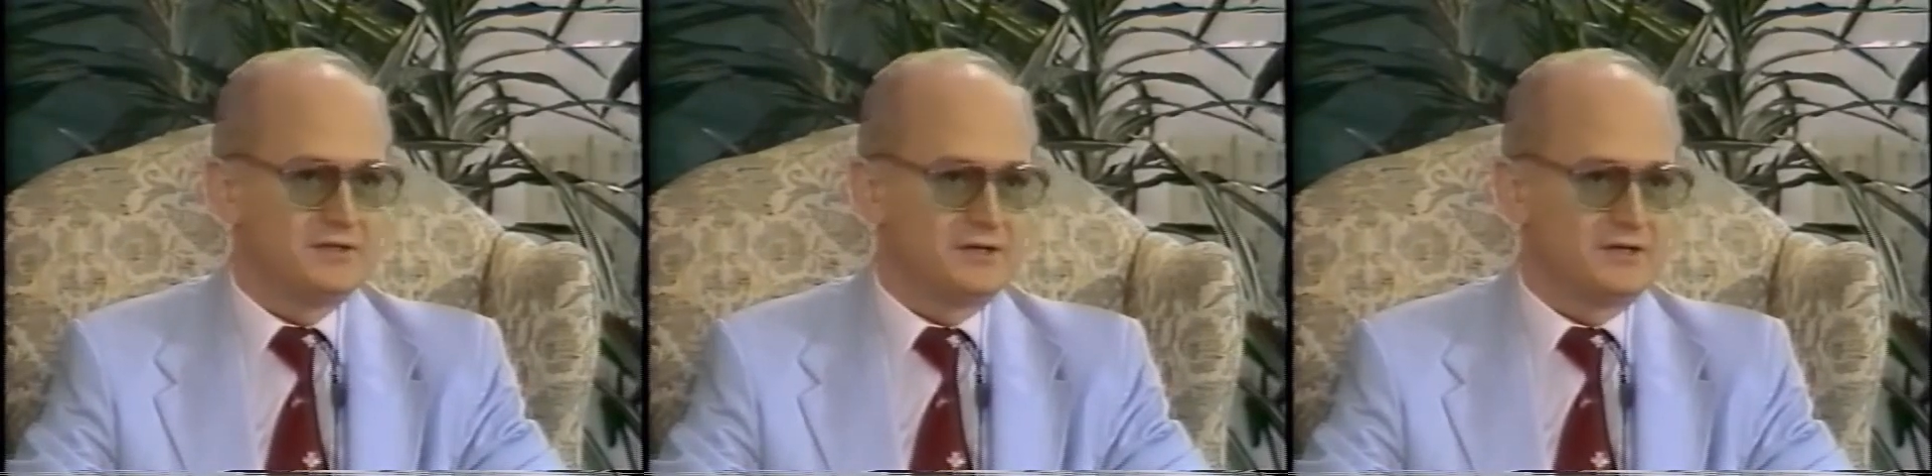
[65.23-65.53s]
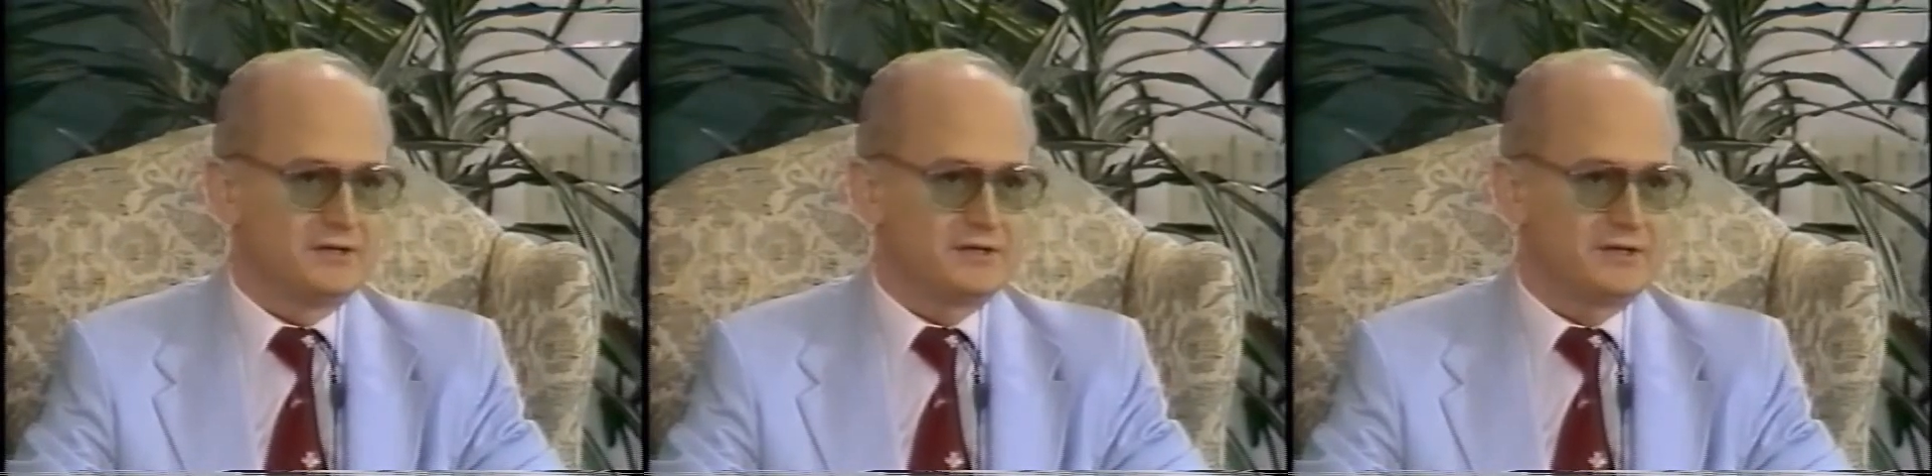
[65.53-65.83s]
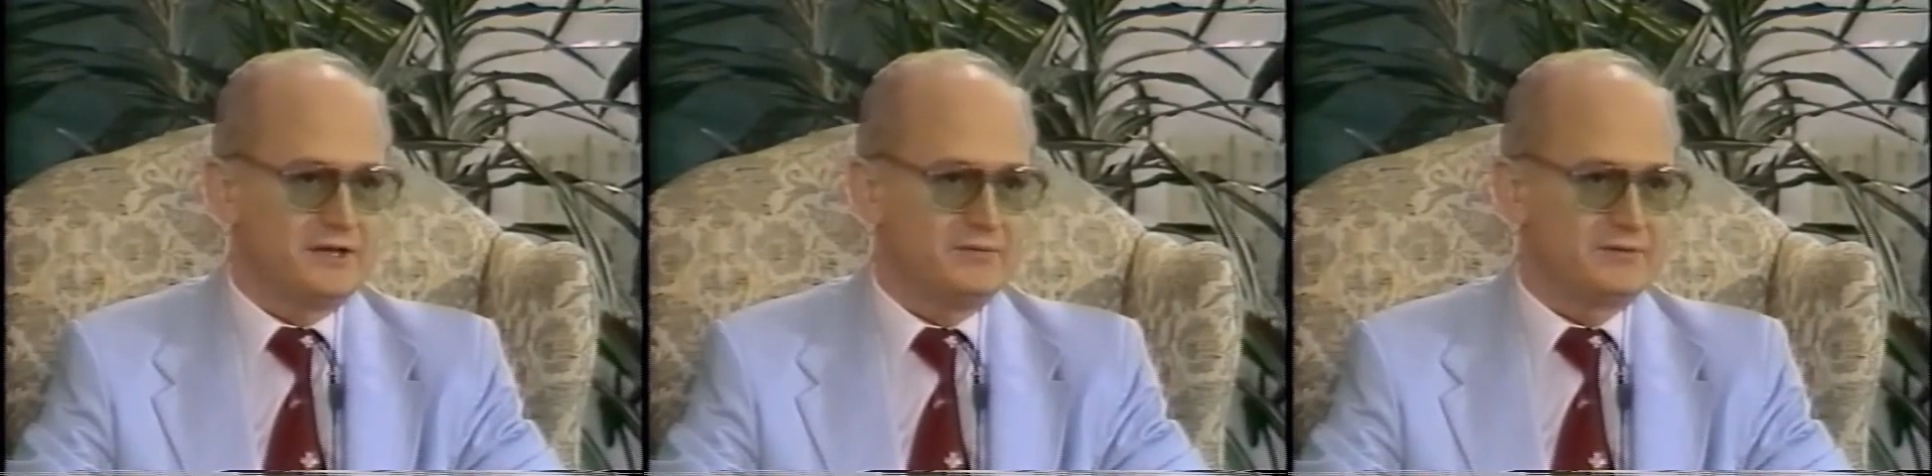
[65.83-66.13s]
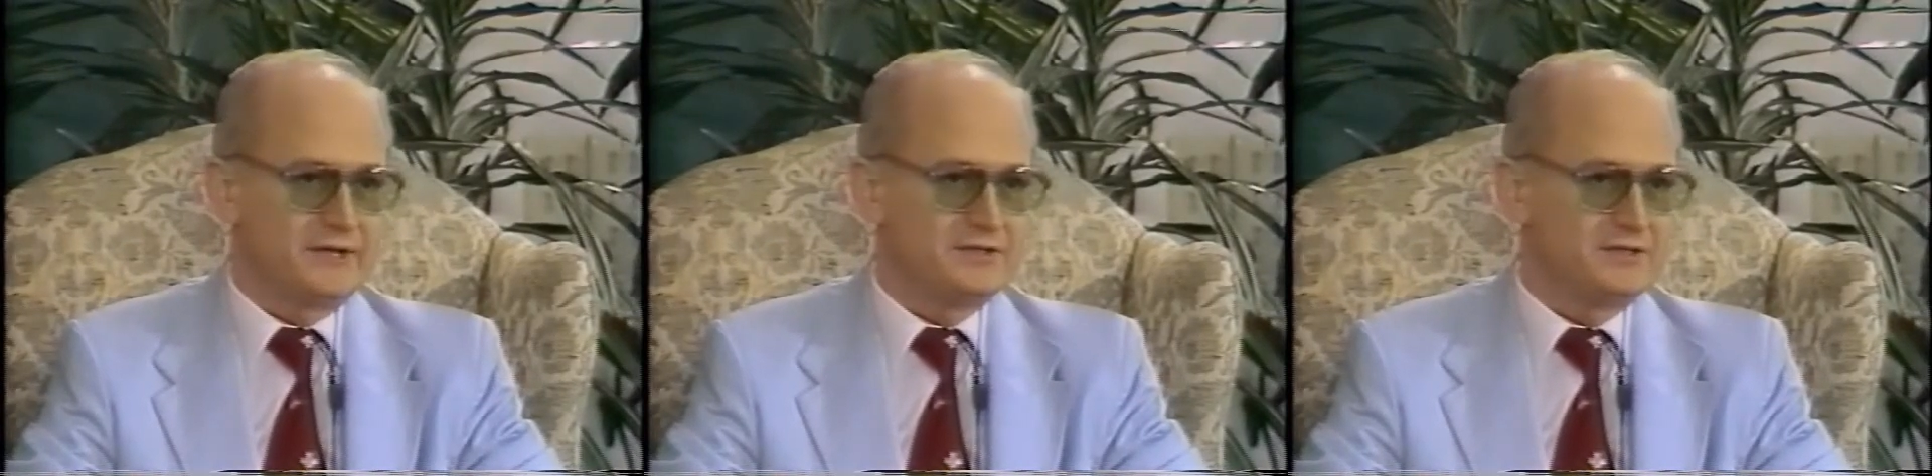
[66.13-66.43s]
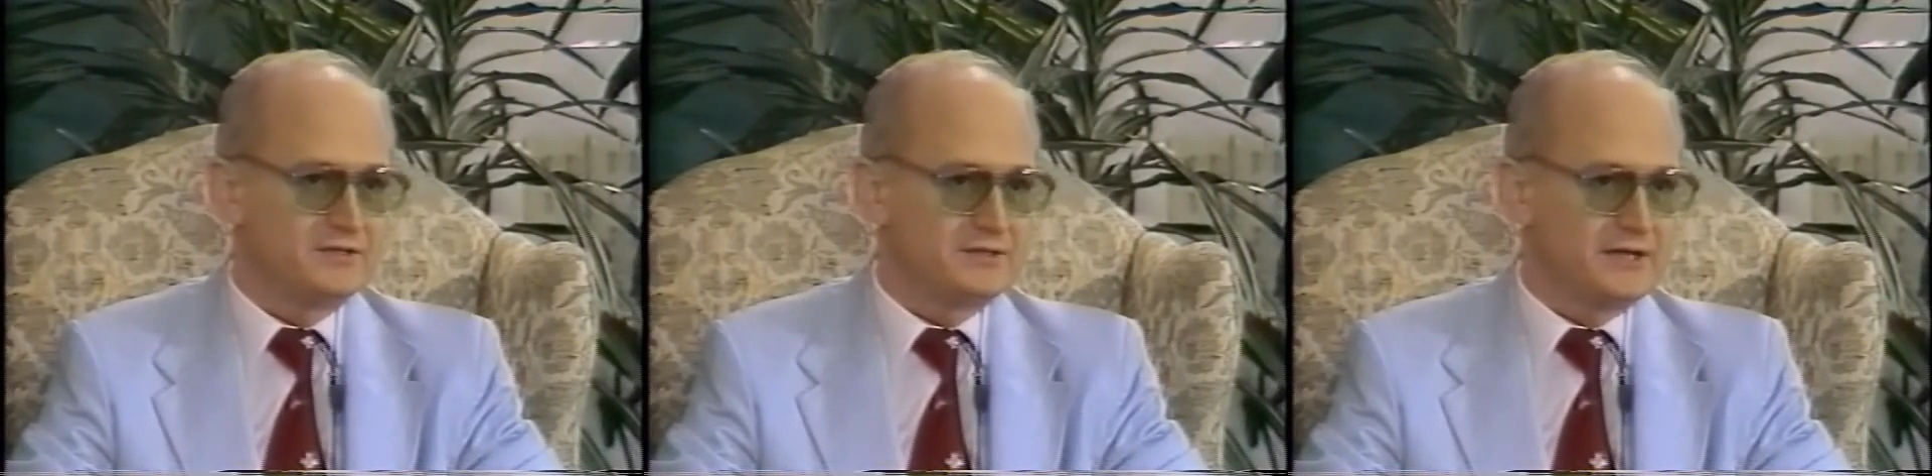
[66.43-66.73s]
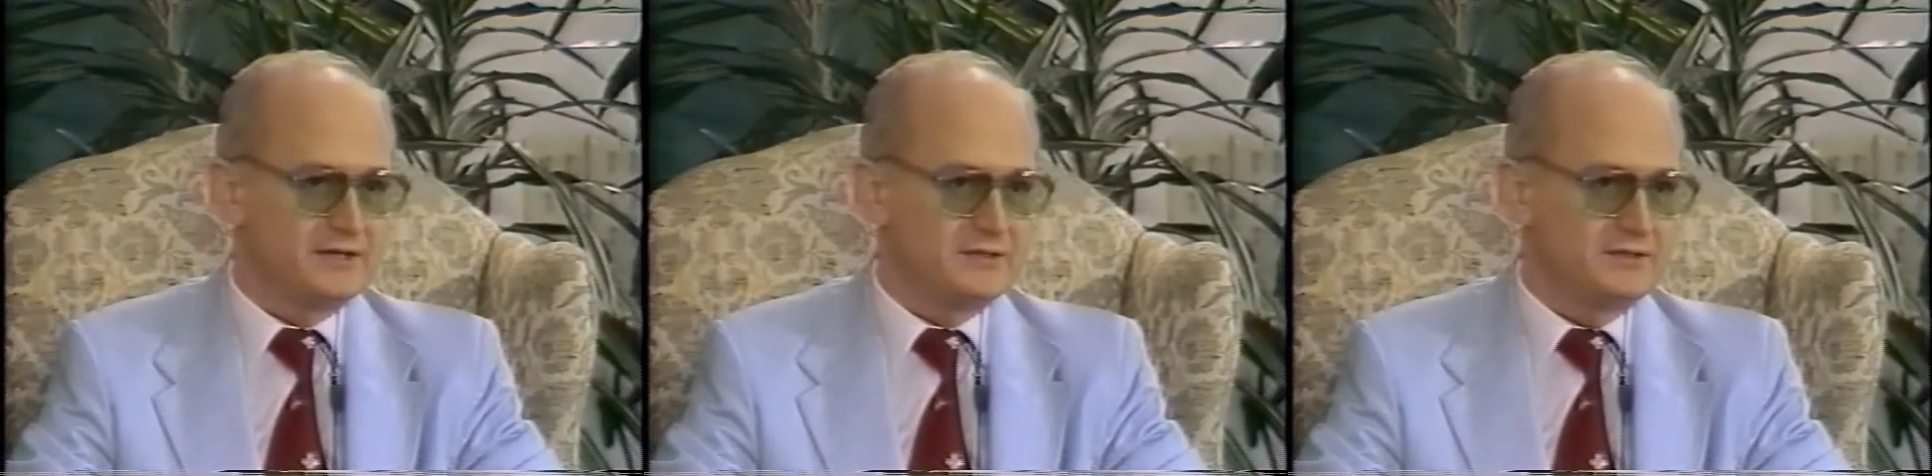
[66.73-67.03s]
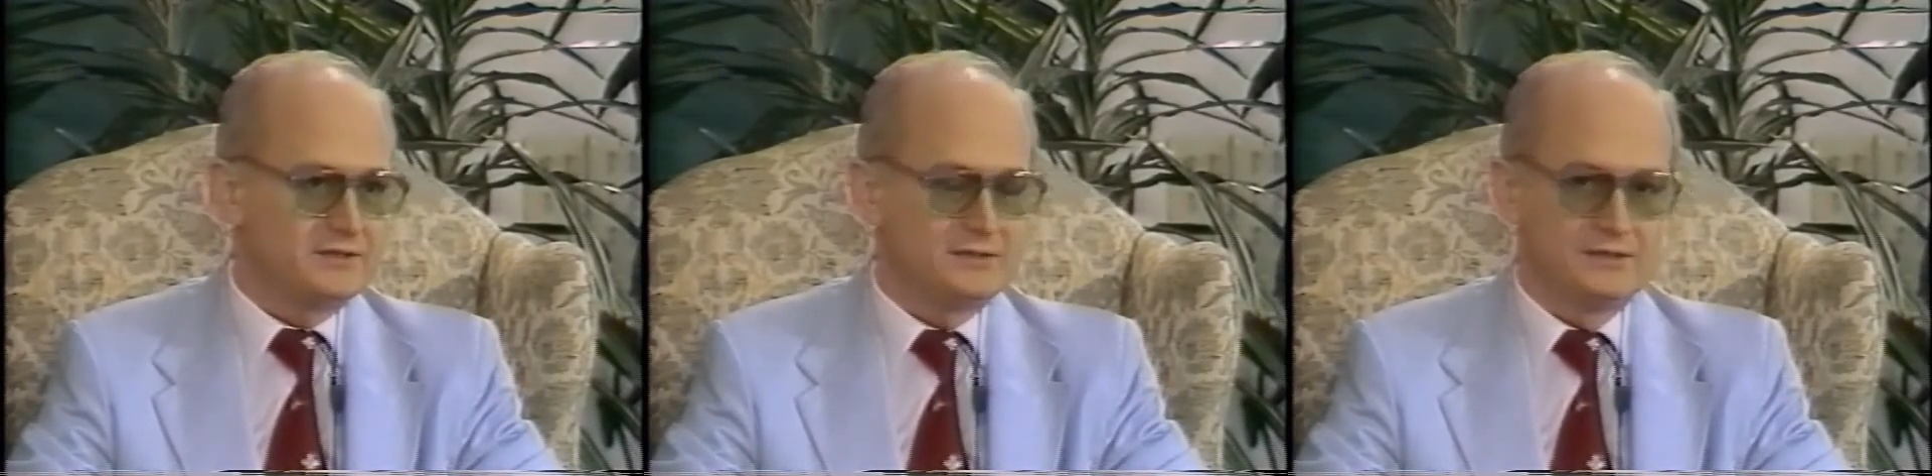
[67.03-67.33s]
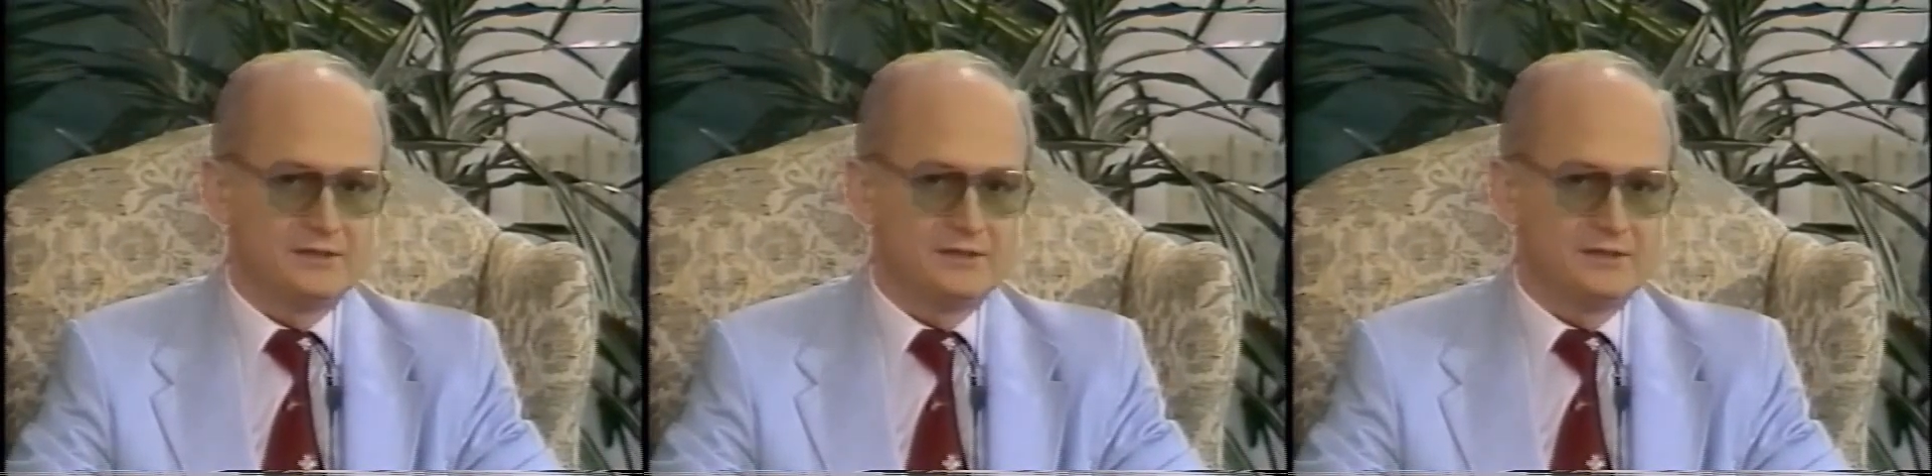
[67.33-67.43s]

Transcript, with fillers: uh, came, landed in Canada,